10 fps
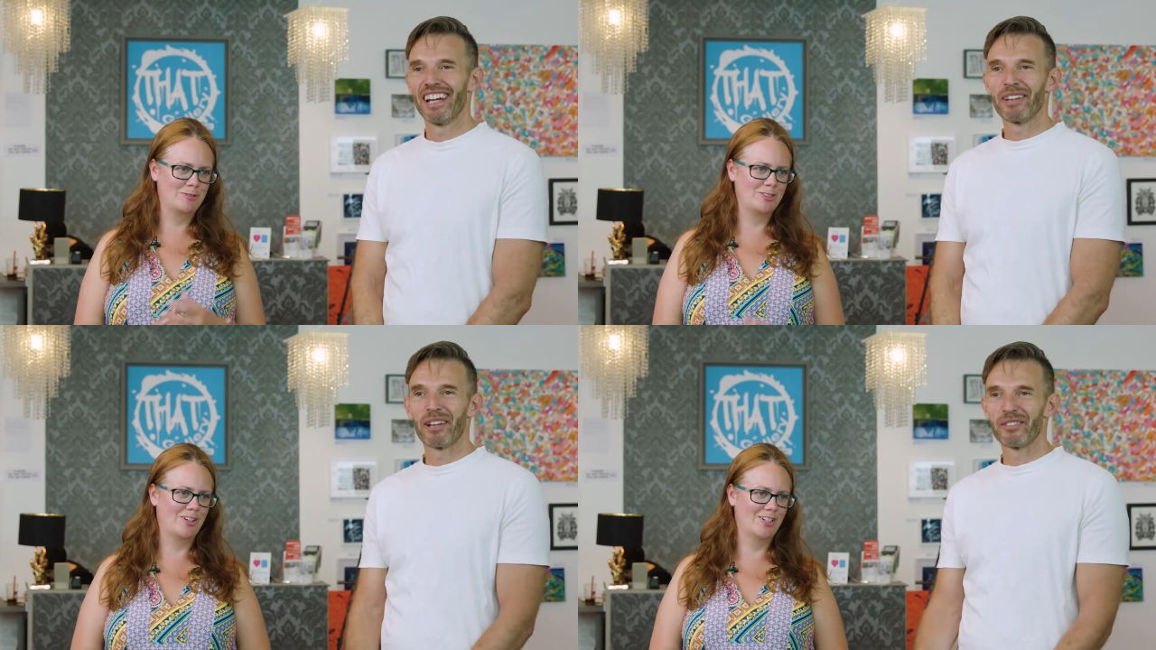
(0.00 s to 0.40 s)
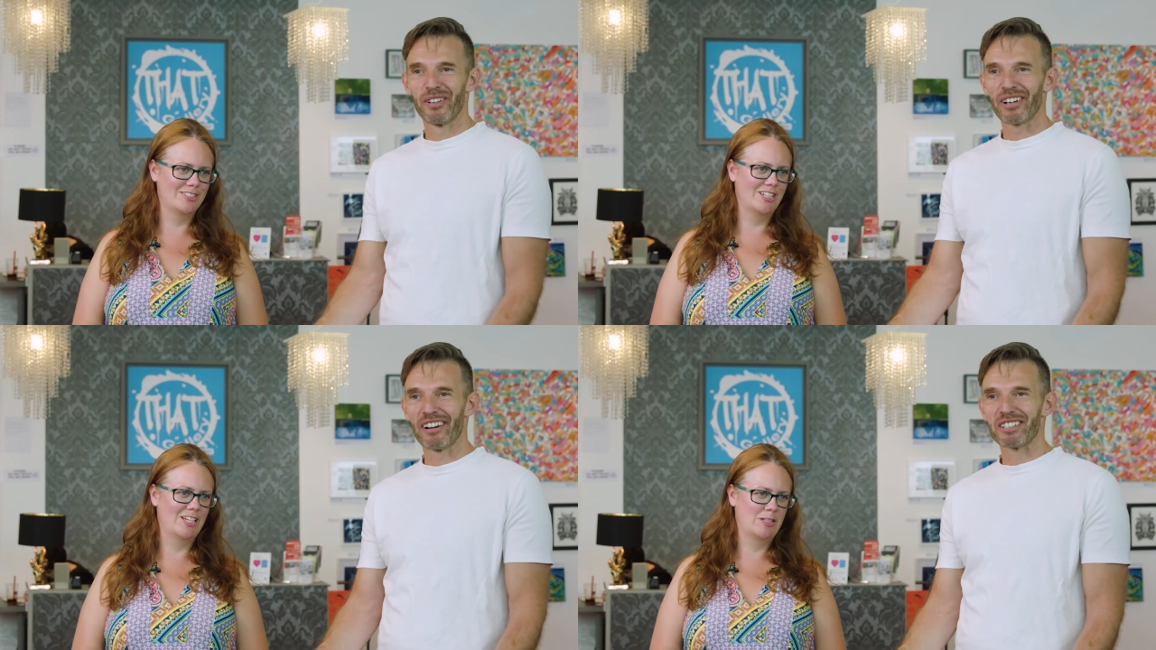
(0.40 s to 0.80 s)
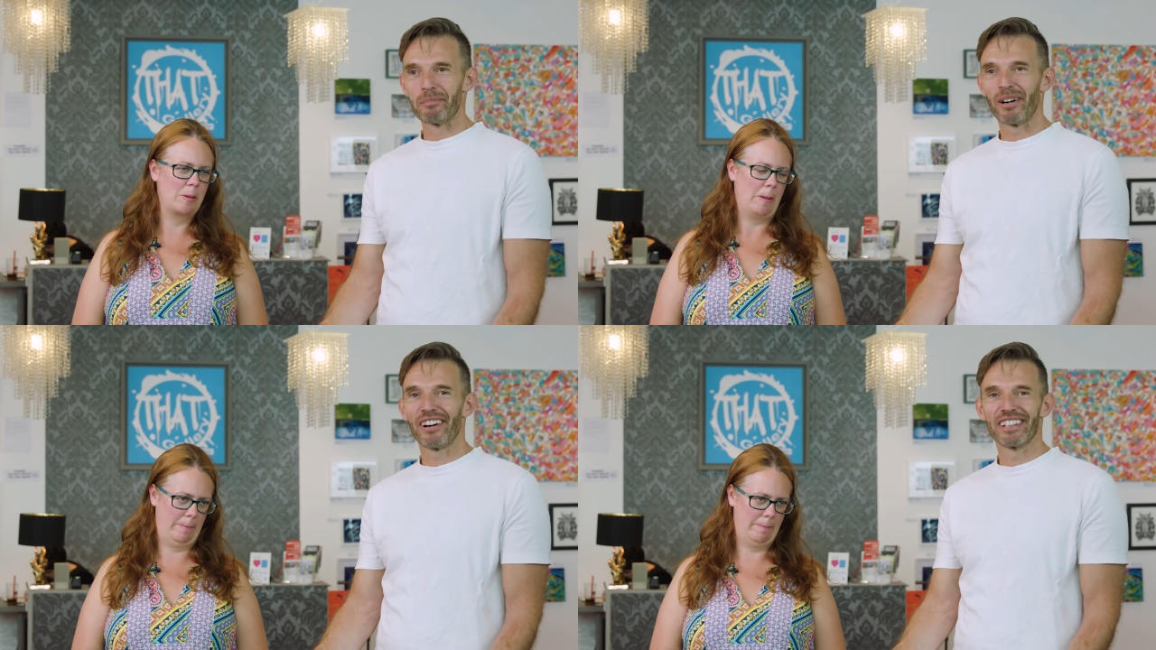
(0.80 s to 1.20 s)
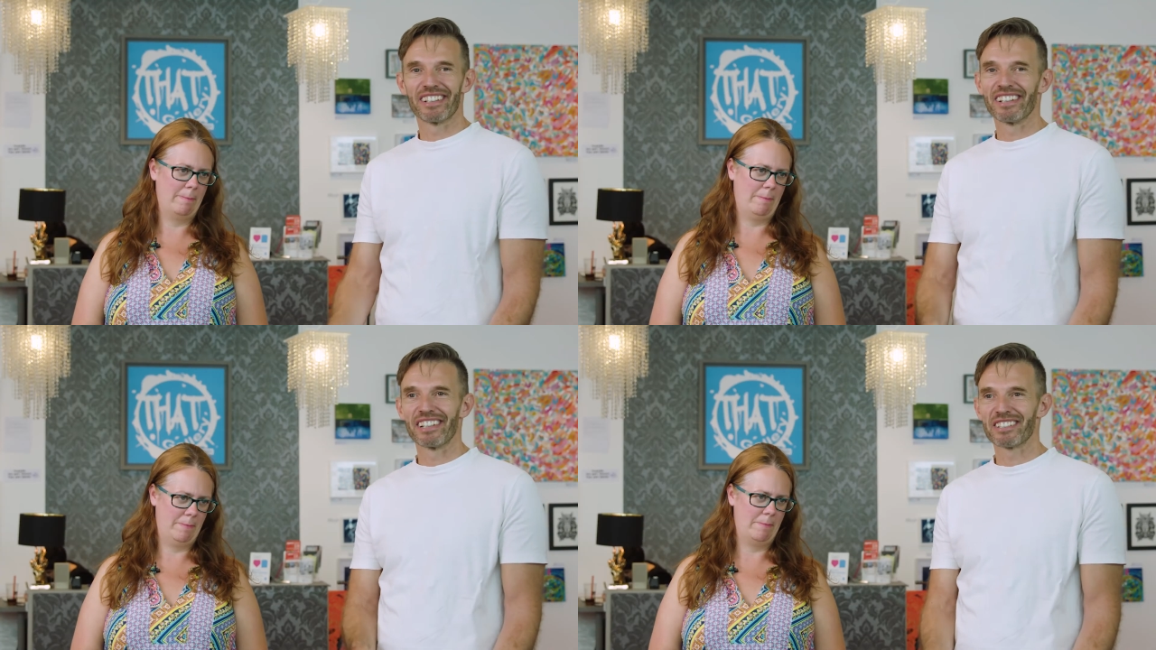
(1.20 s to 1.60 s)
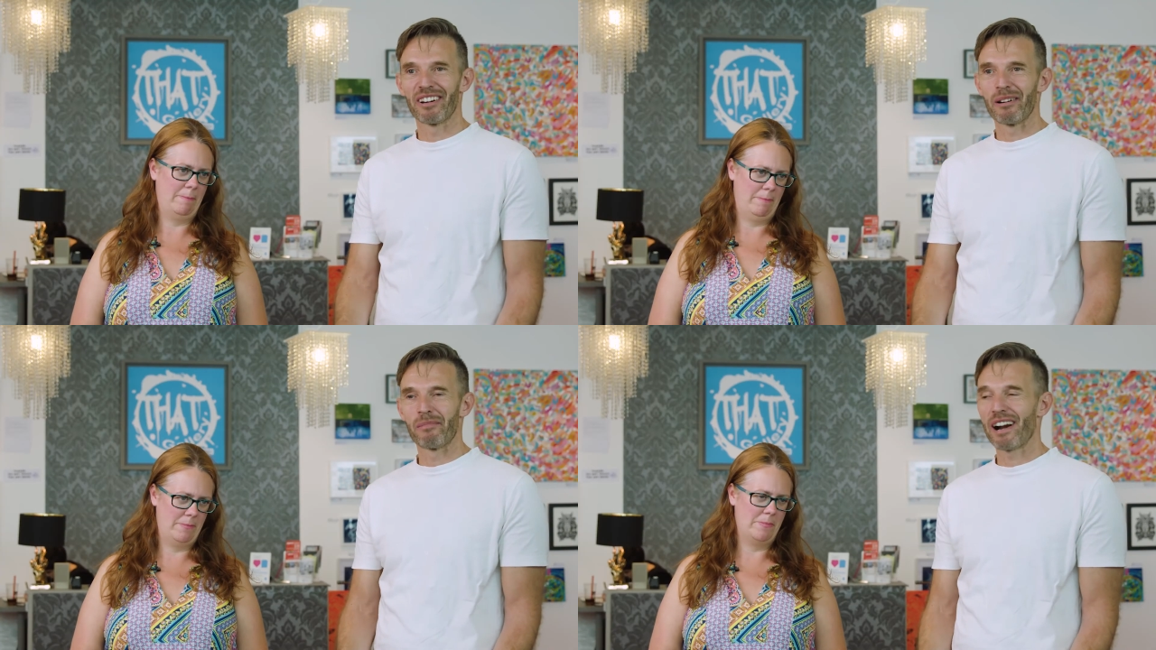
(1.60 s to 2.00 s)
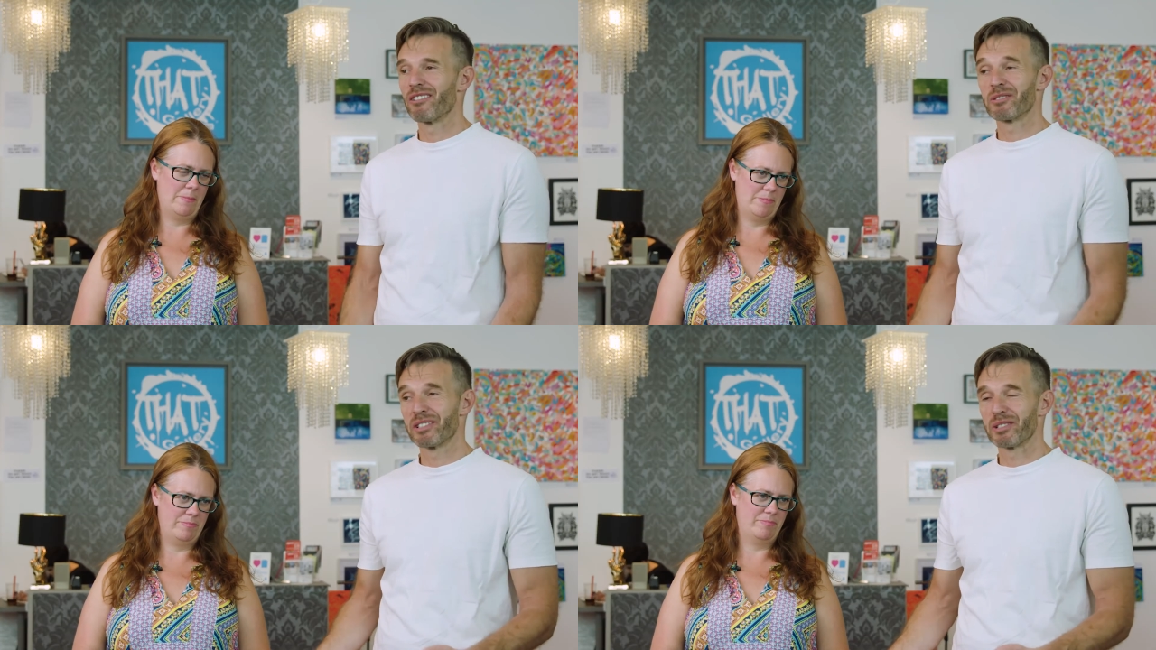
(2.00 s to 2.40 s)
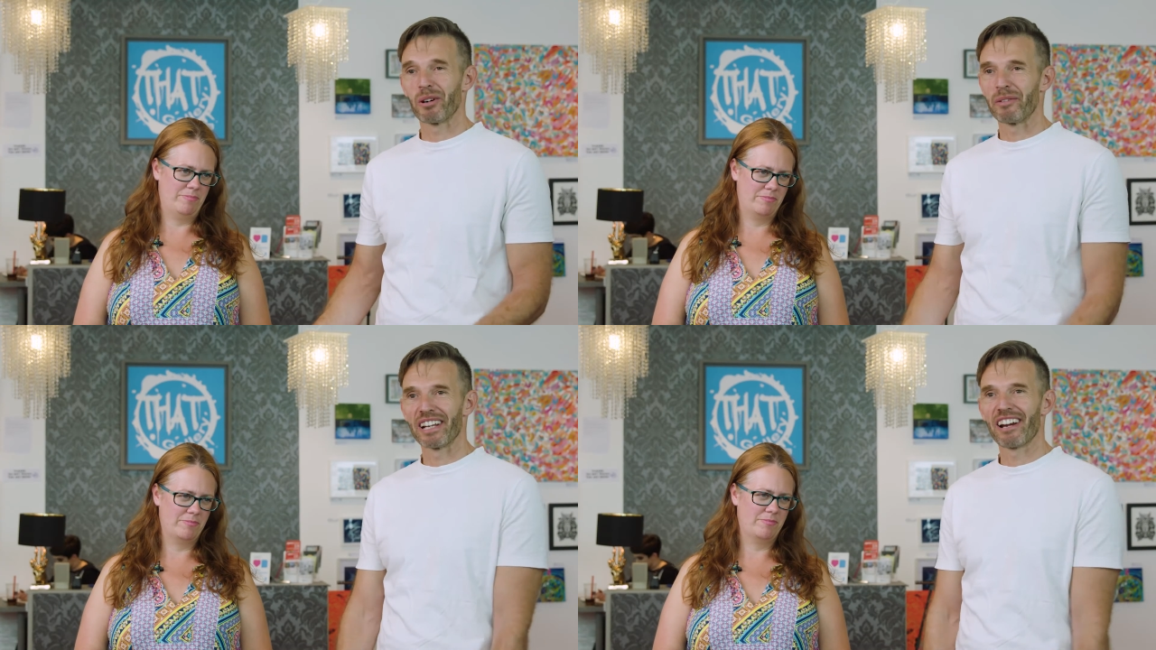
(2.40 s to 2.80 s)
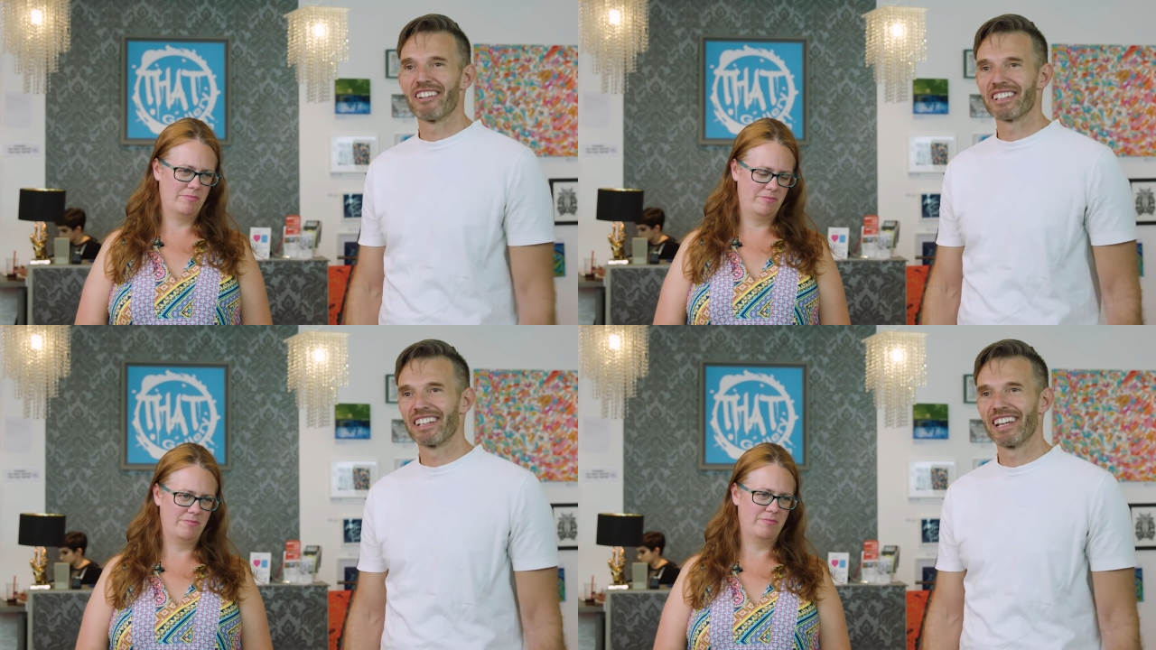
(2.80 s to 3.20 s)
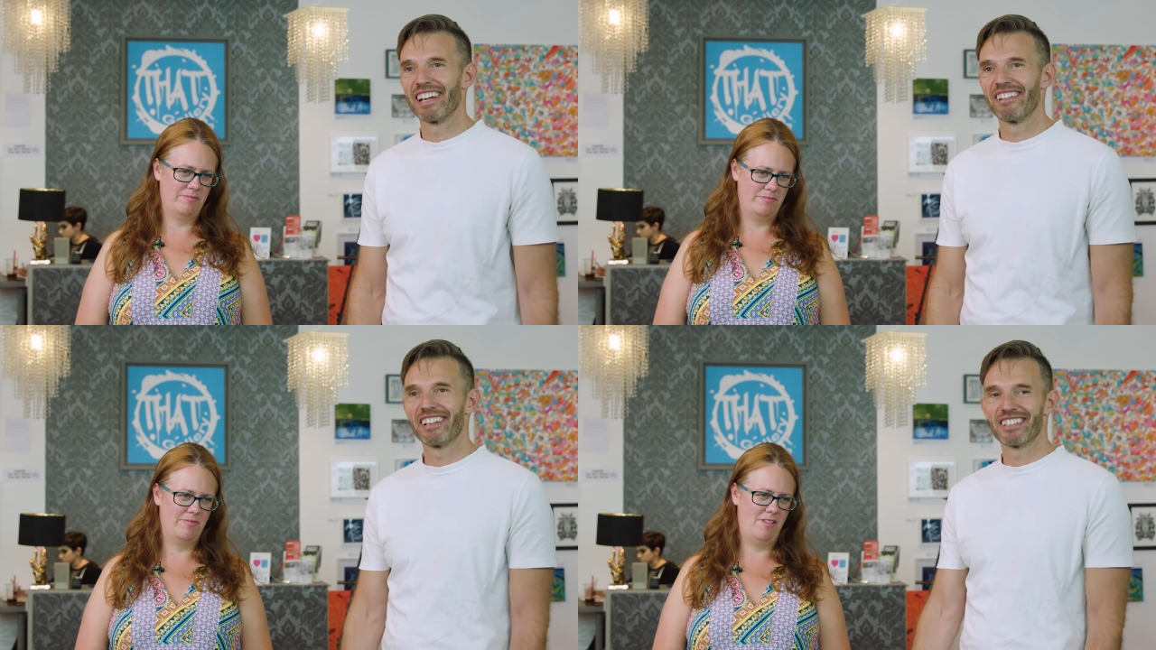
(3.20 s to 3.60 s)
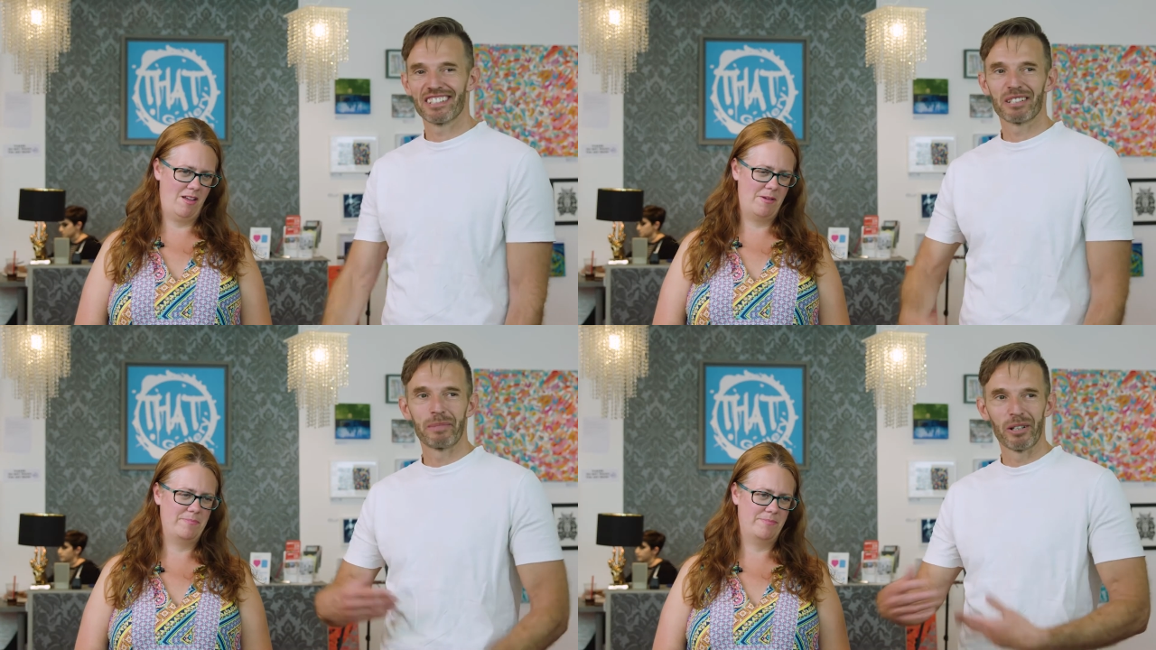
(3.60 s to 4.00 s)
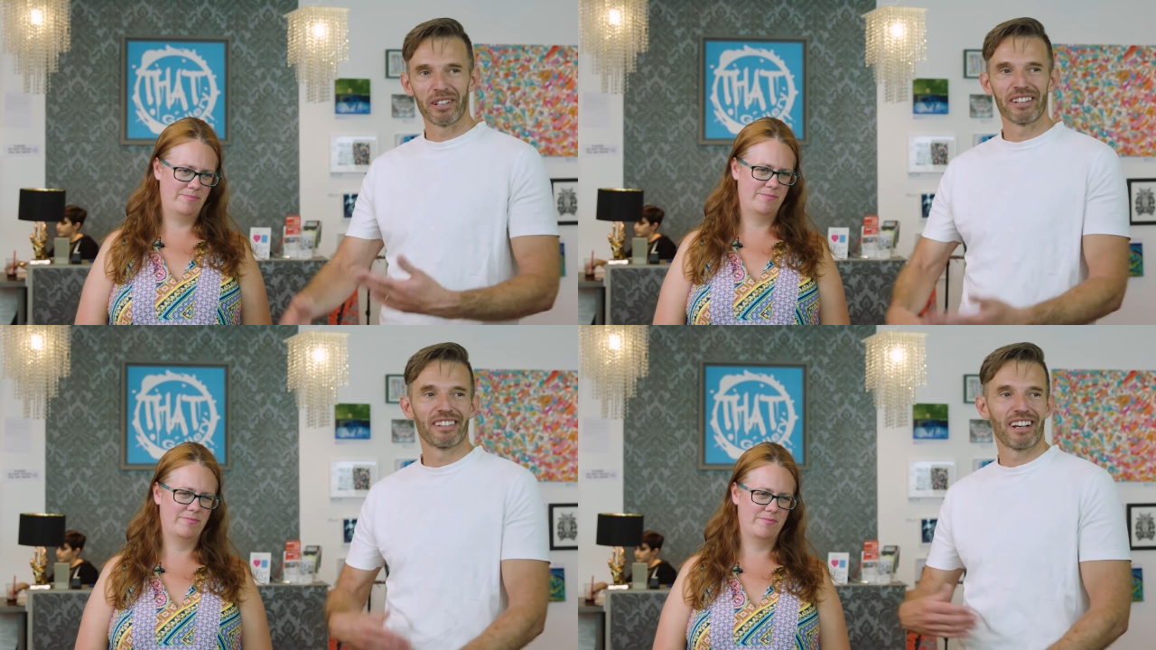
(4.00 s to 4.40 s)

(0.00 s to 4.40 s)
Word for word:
Speaker 1: Even if you're not going to buy, you can just go and browse, which is what we're encouraging here. It is just building